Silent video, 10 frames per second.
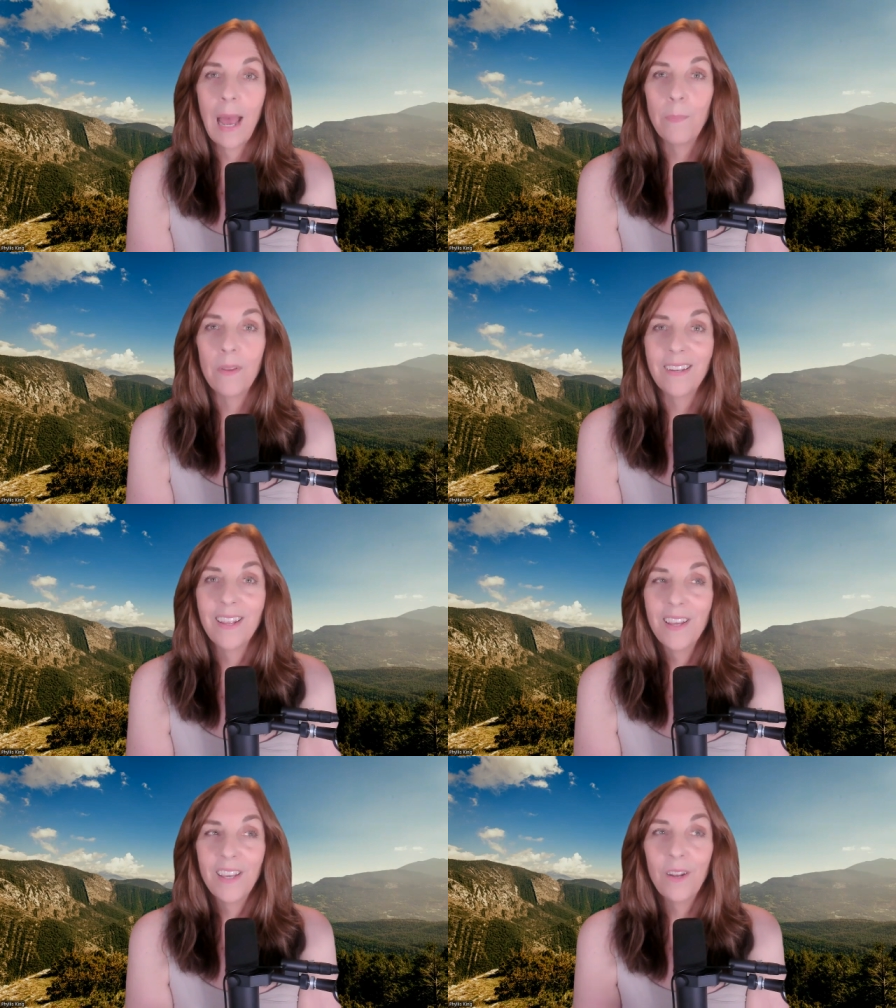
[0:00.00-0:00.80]

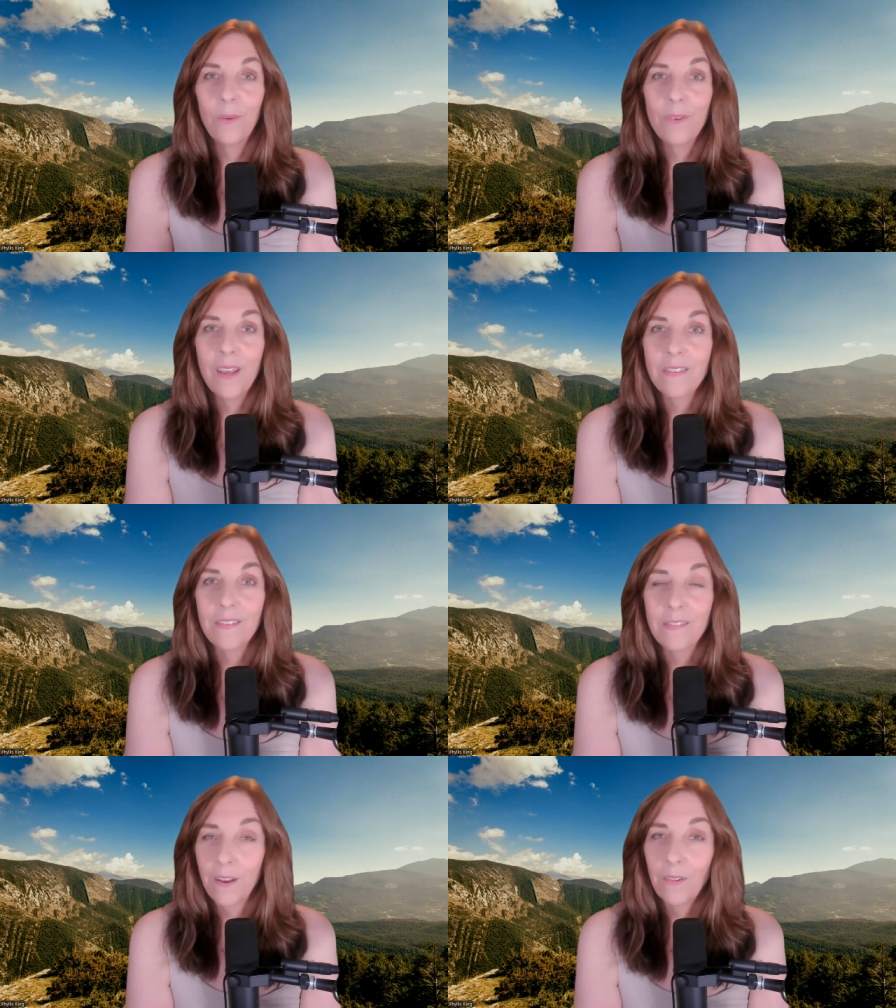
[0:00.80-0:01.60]
happen you don't
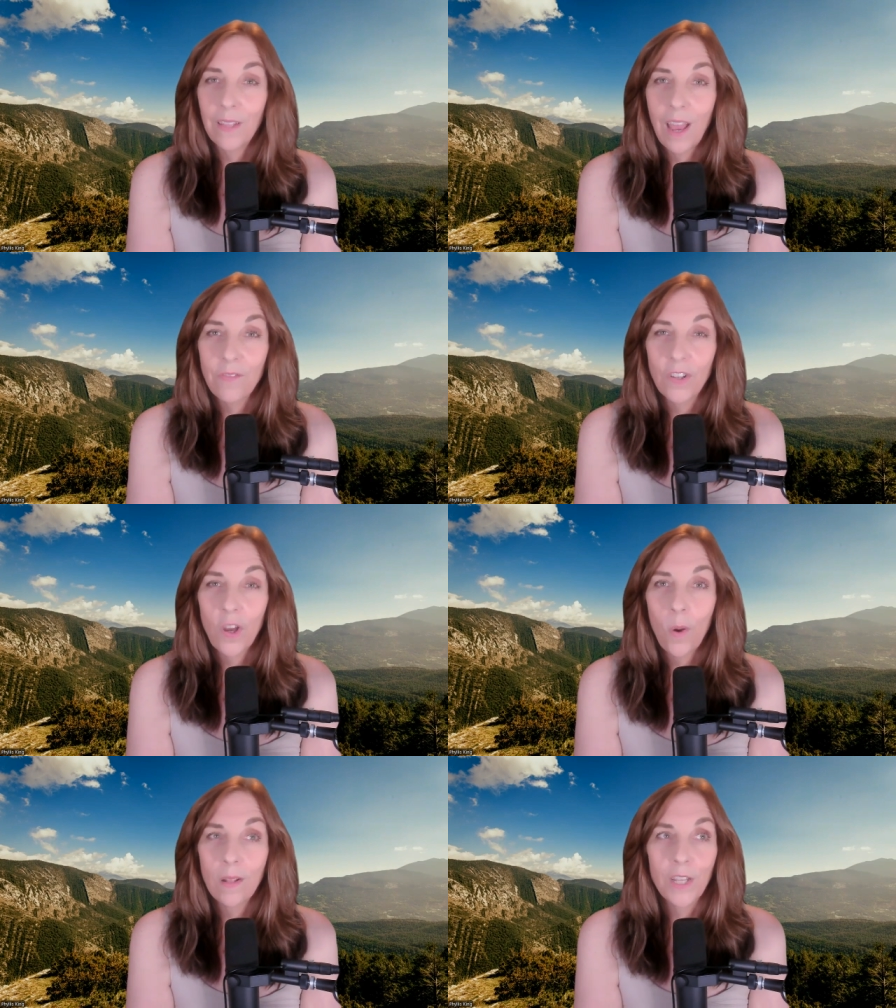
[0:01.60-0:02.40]
necessarily have to
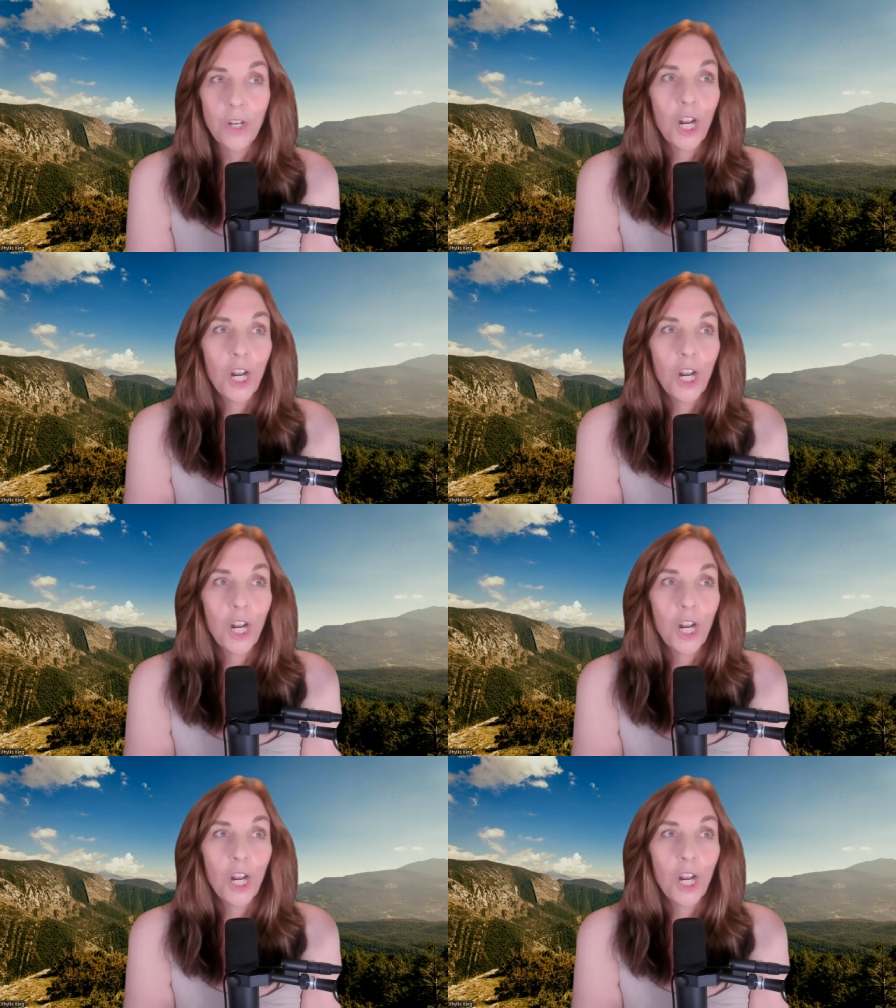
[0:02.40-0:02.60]
go on.